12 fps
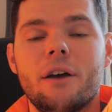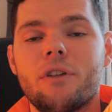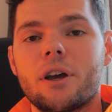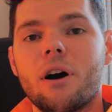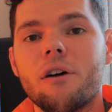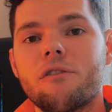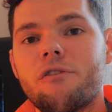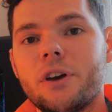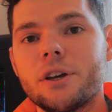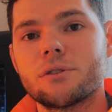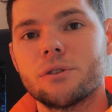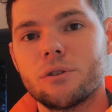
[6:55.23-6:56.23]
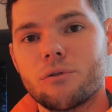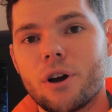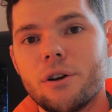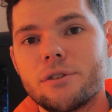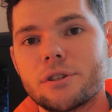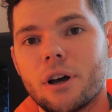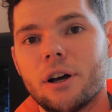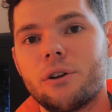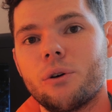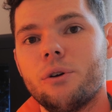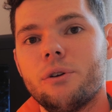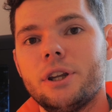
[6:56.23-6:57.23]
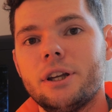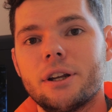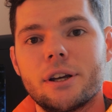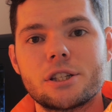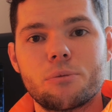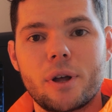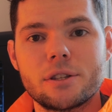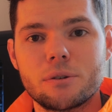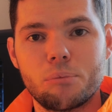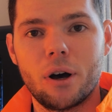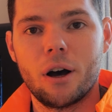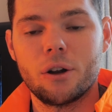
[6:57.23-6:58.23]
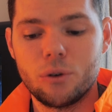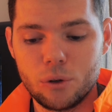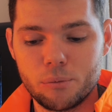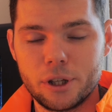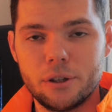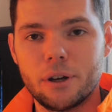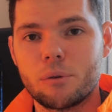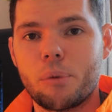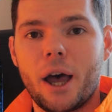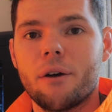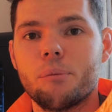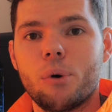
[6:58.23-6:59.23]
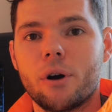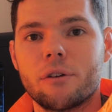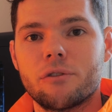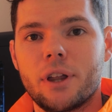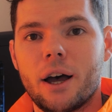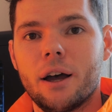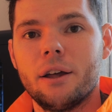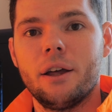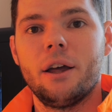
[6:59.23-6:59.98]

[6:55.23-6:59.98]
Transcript: If they can't fix you on the roadside or you need an expensive part, normally you have to pay out your pocket for that.